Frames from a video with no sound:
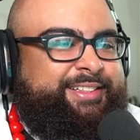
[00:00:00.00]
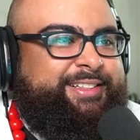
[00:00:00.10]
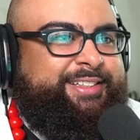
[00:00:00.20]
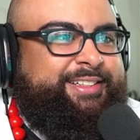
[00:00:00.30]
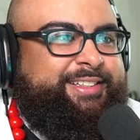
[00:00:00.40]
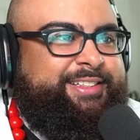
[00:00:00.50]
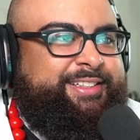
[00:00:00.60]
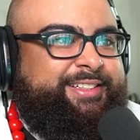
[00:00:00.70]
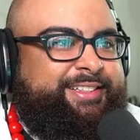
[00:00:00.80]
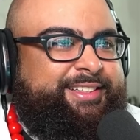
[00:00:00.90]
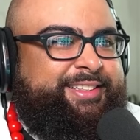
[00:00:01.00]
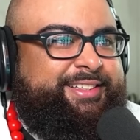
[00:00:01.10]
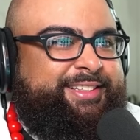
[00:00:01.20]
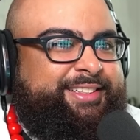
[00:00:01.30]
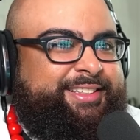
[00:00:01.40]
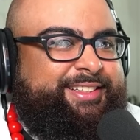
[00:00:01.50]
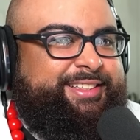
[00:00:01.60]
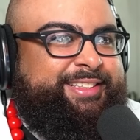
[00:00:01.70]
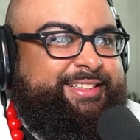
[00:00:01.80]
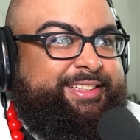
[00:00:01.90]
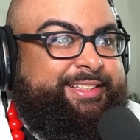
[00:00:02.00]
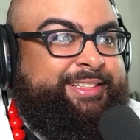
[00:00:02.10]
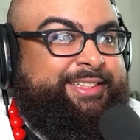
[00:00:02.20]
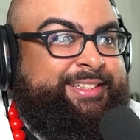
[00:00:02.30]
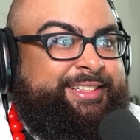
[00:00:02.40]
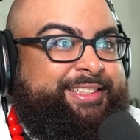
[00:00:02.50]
No one is speaking in this clip.